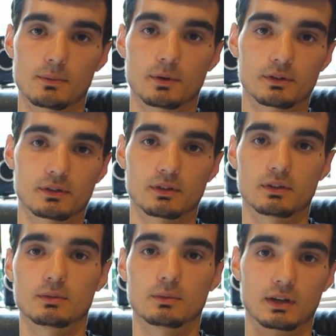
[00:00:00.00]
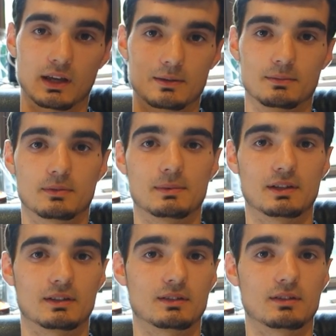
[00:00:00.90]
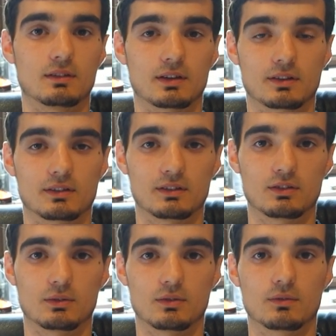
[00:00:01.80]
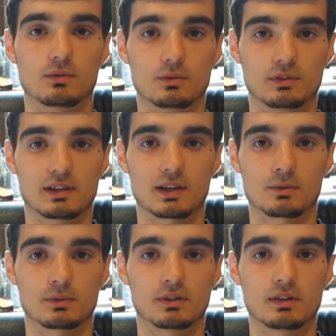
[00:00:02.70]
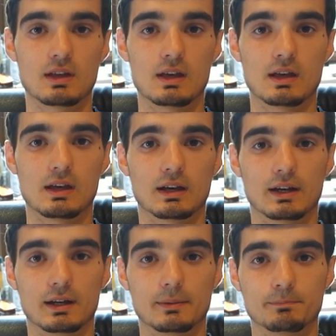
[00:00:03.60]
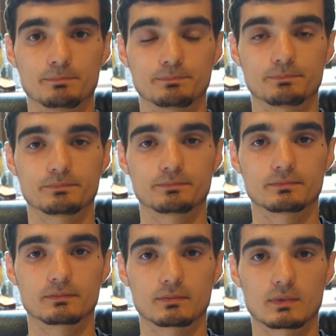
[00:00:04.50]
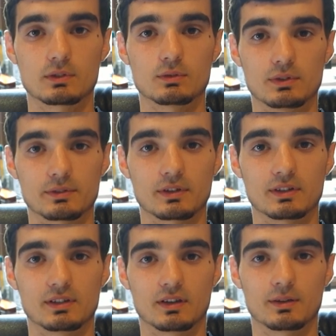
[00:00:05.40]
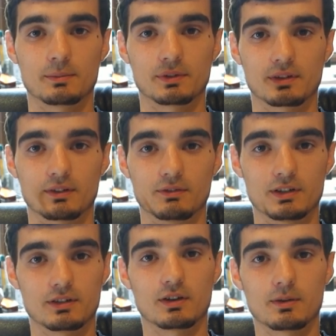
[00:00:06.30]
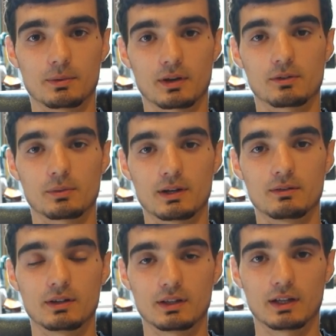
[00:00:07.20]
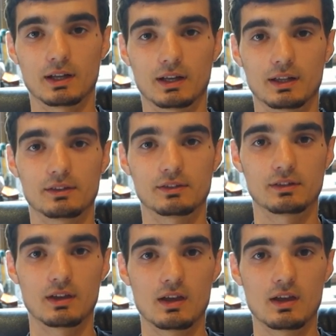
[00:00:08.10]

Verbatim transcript: robots. We're going to aim to be at, like I said, 240 cows. Um, it's all exciting times and I really do hope it goes well and